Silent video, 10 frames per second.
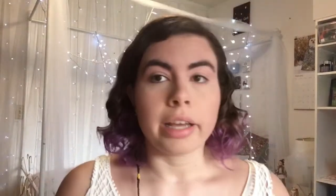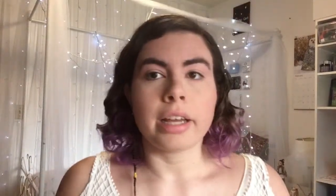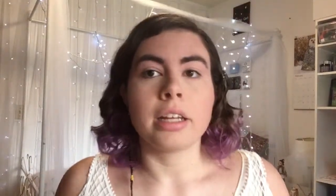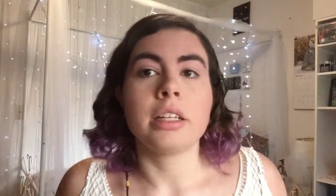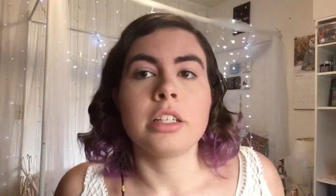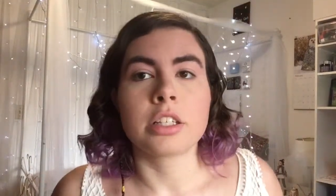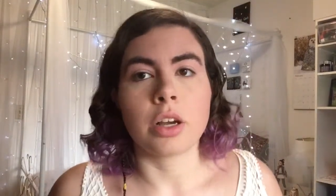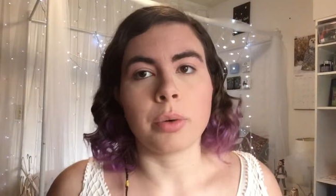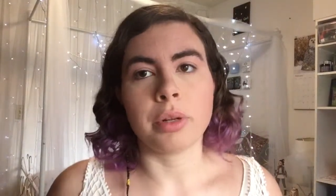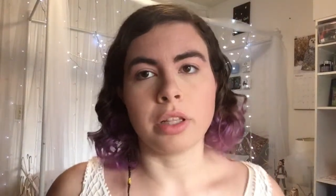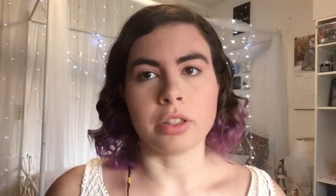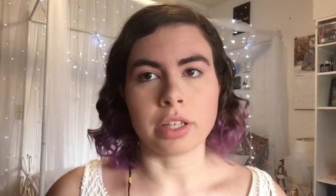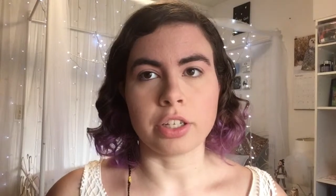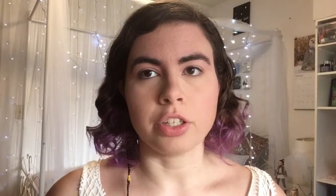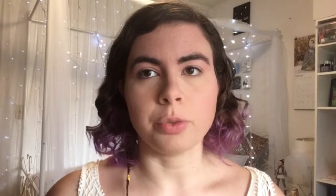And so Arwen looks
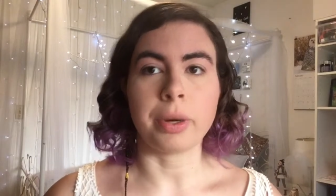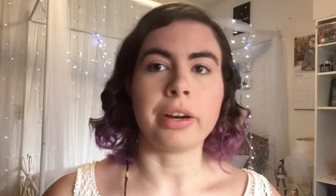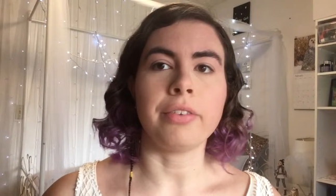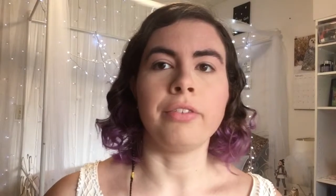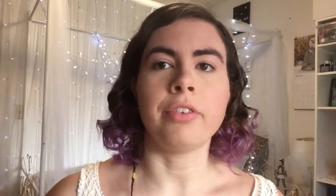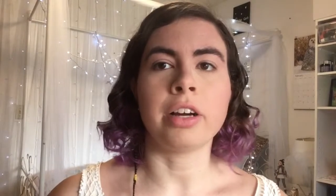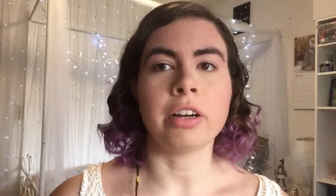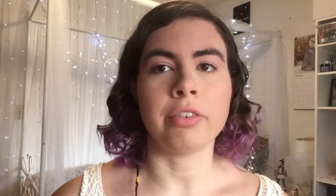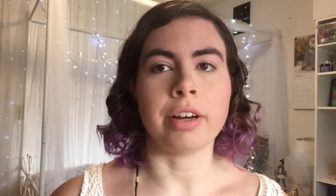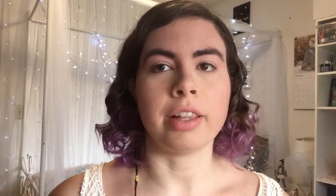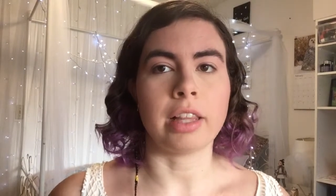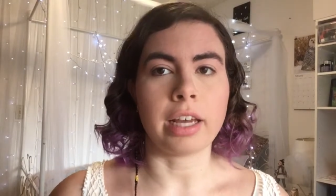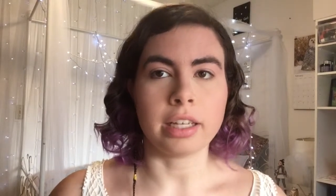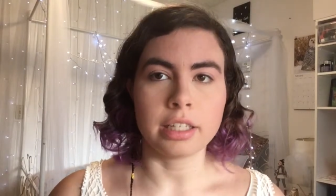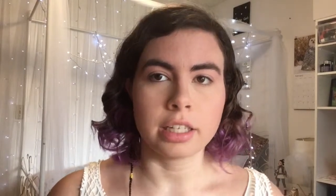like she's wearing very, very
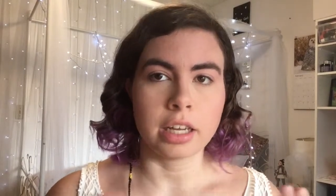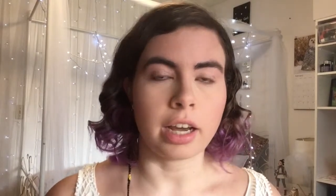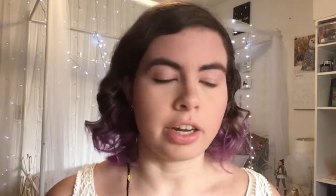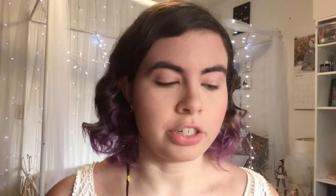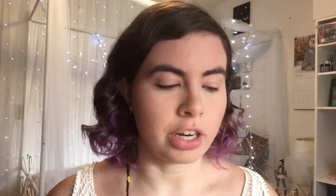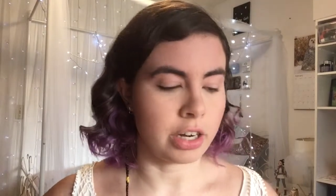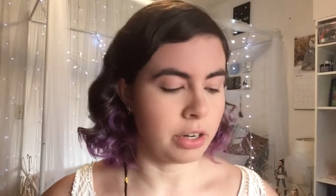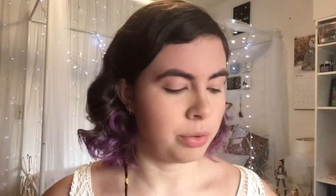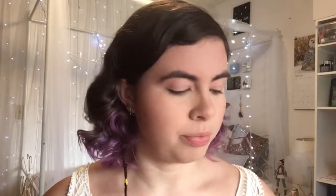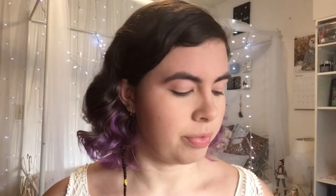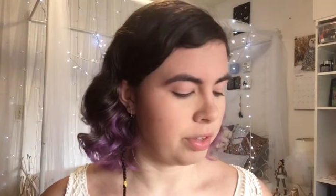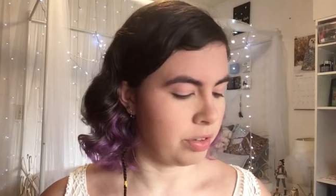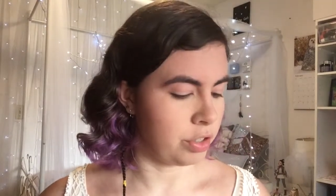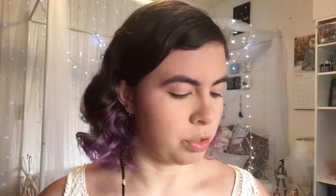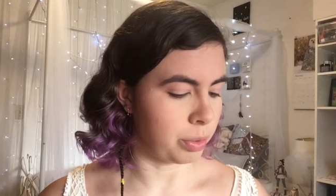light eyeshadow,
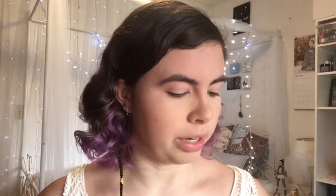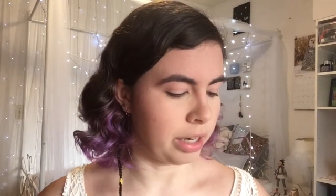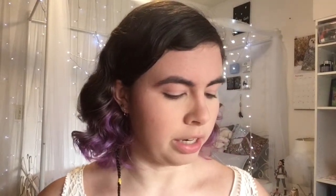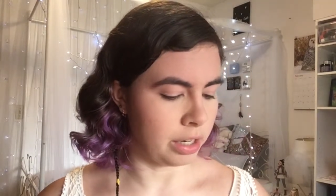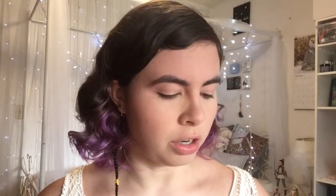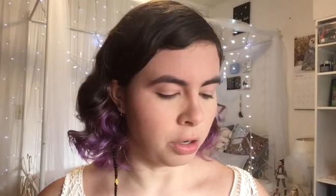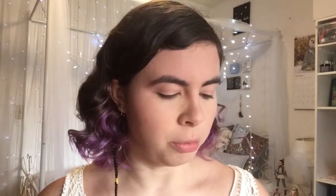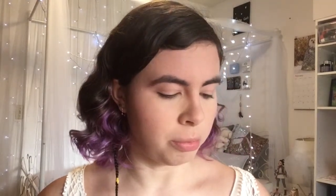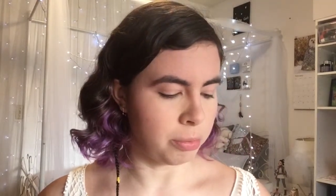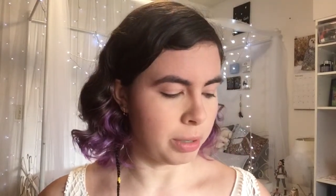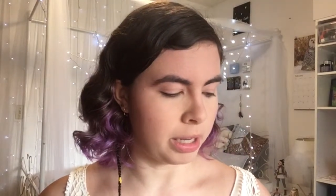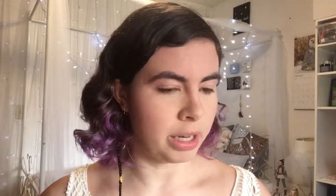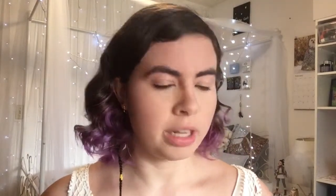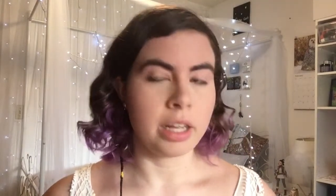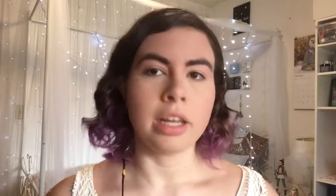if she's wearing any at all, but
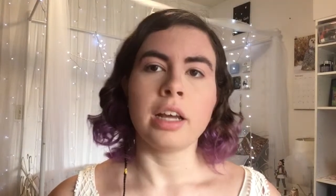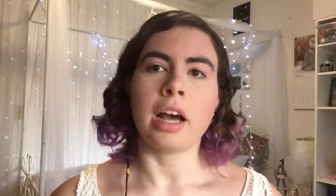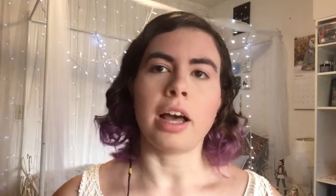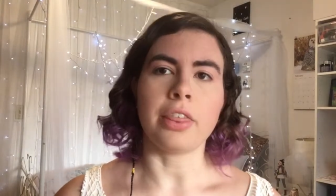I